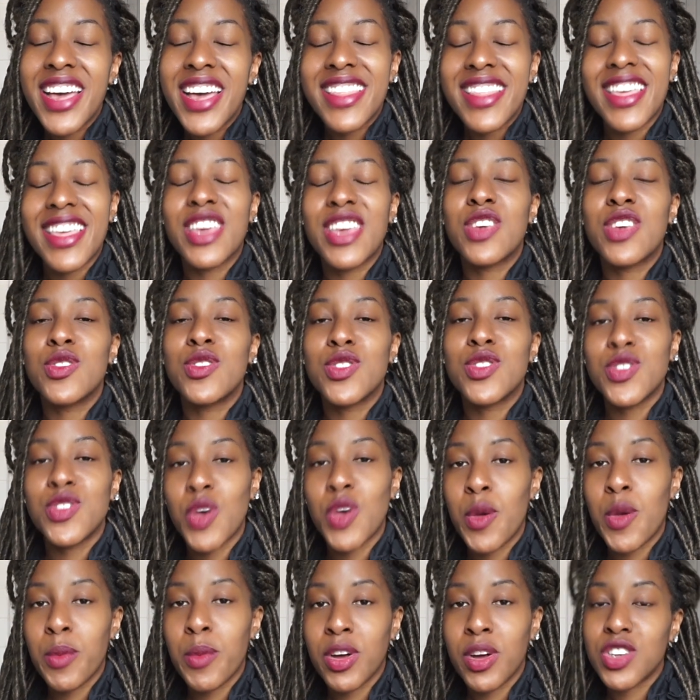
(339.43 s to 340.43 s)
Thank you
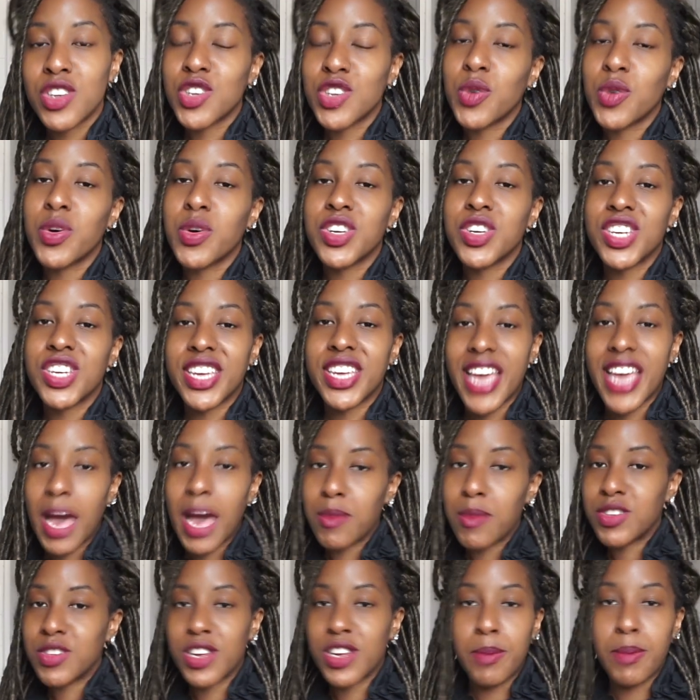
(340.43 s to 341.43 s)
so much. You're watching
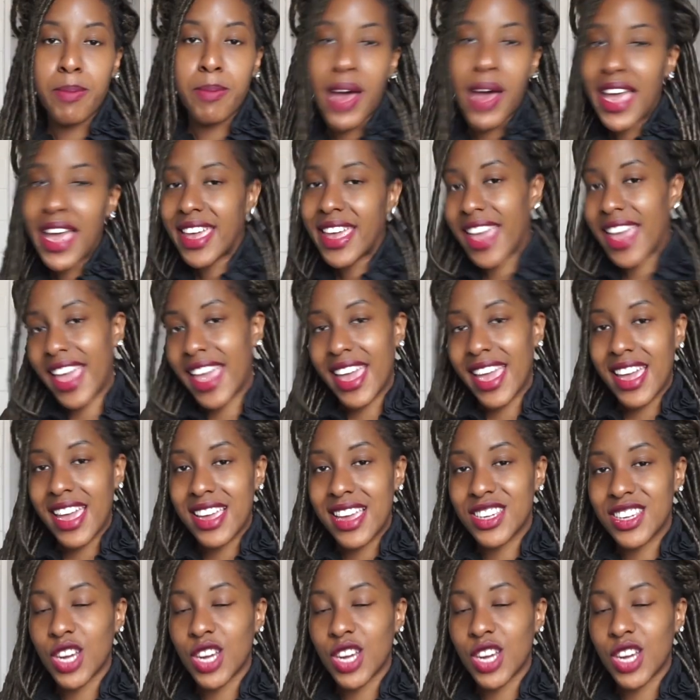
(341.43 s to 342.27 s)
Captured by Cage.